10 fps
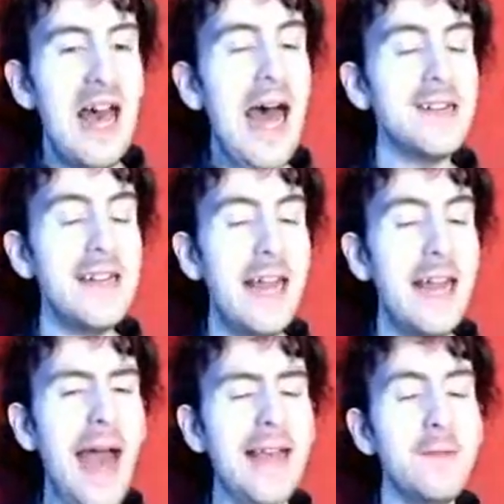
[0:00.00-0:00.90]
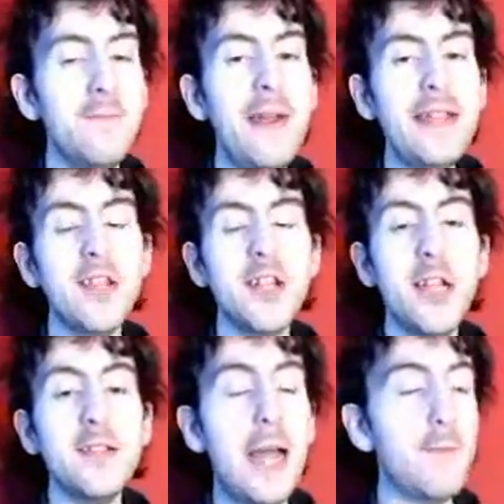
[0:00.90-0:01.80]
Actually, if I was in Rita's
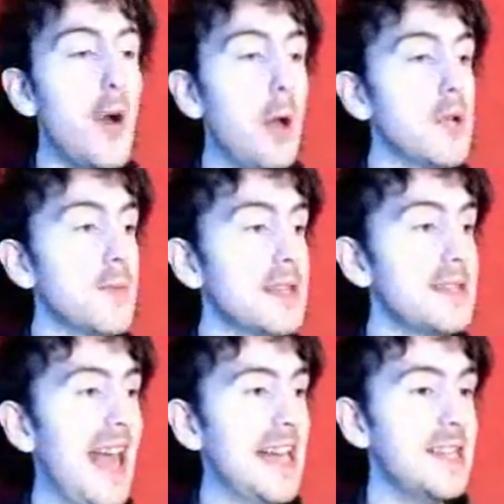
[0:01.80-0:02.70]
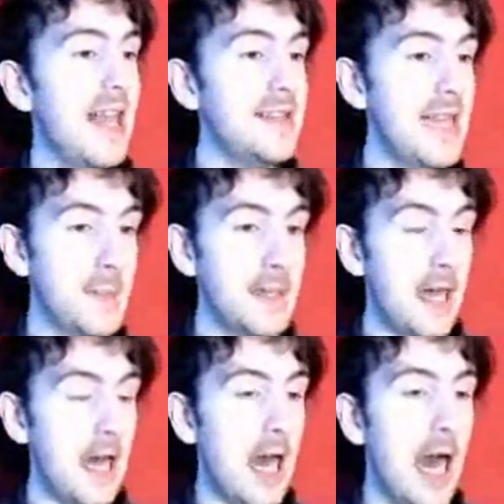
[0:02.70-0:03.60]
shoes, I probably would have slashed their team in
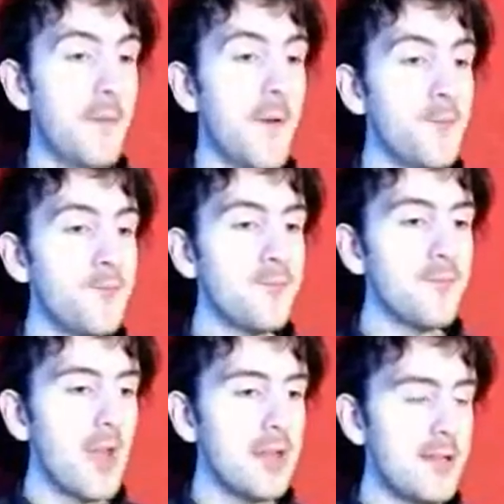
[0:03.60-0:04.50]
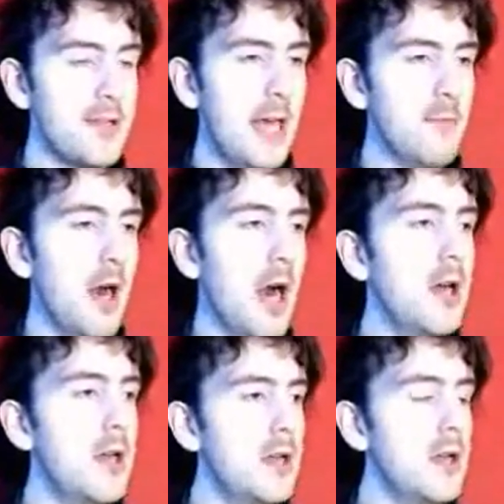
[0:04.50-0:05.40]
half. So, do you know
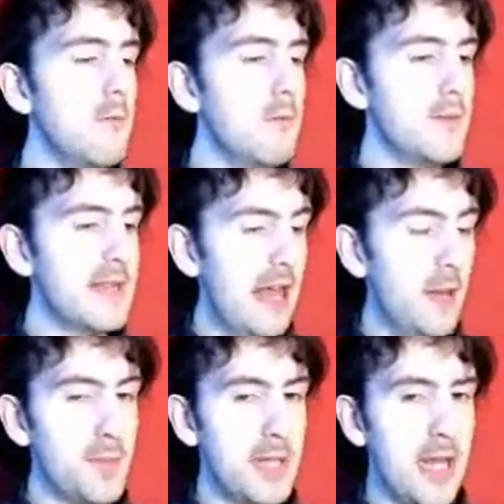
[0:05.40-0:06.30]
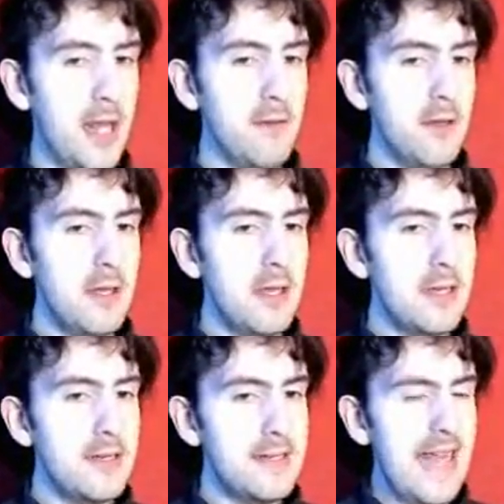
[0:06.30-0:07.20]
what? We'd have killed Blue,
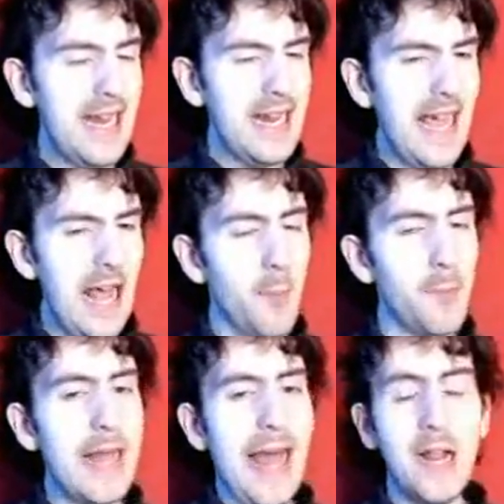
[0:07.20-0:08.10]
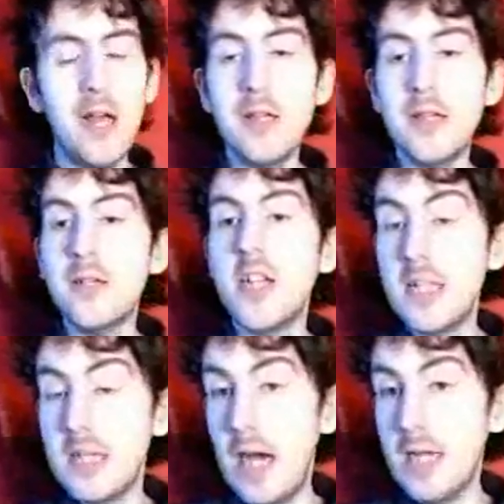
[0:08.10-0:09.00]
then killed Black because she
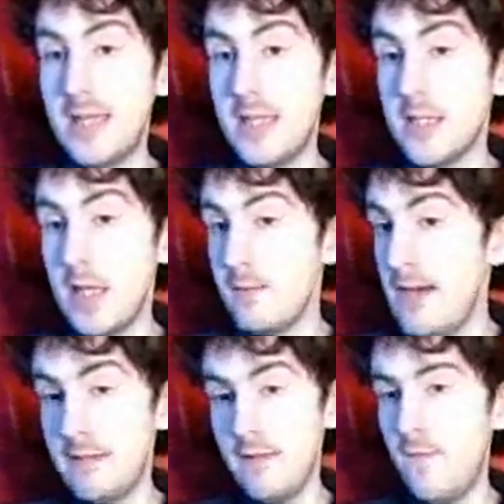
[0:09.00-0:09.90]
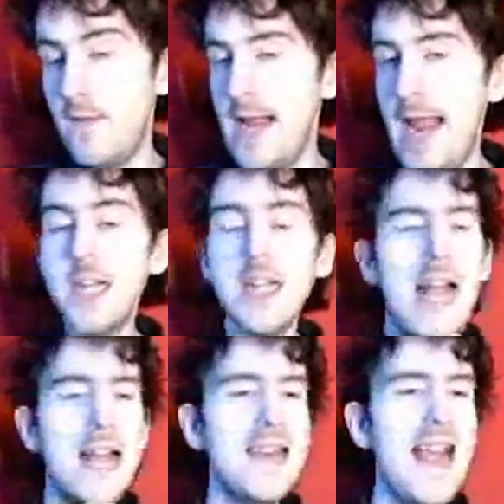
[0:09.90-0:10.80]
started, so we may as well finish.
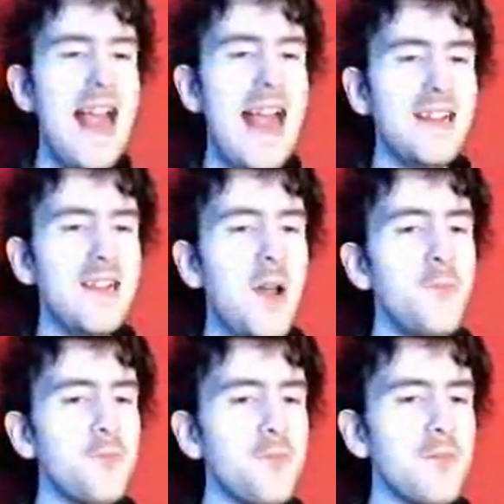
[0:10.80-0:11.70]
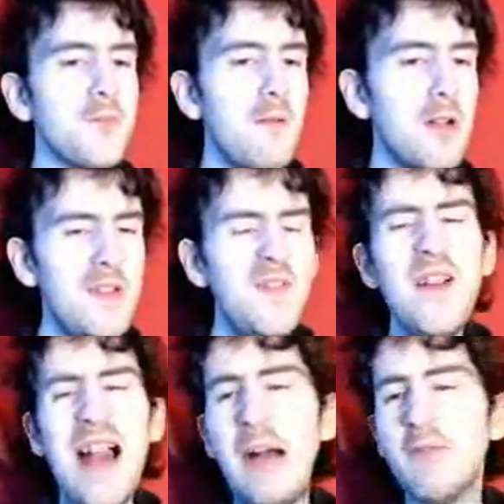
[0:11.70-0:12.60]
And then, to be
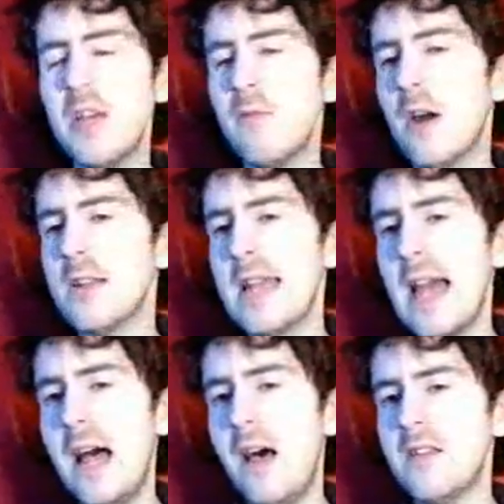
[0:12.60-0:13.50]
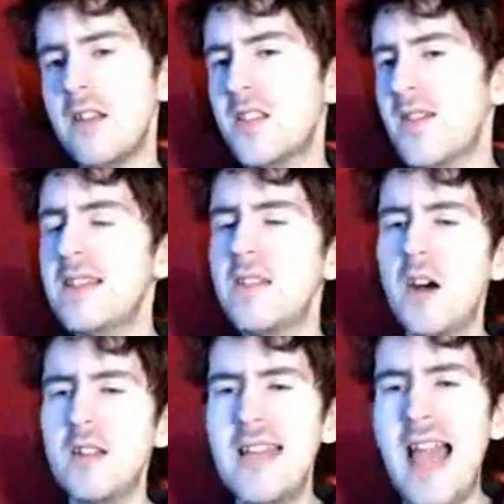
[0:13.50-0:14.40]
fair, we'll do one of the girls, just so it's
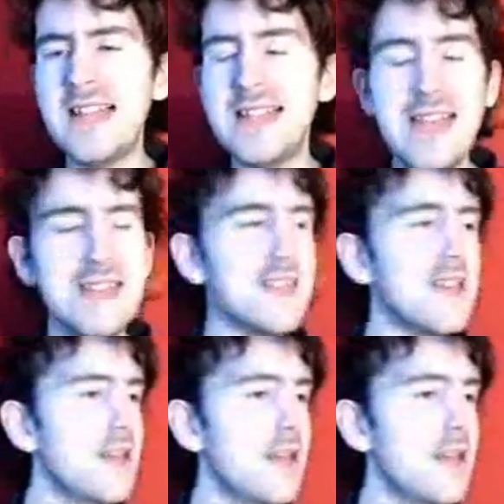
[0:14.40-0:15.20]
not sexist.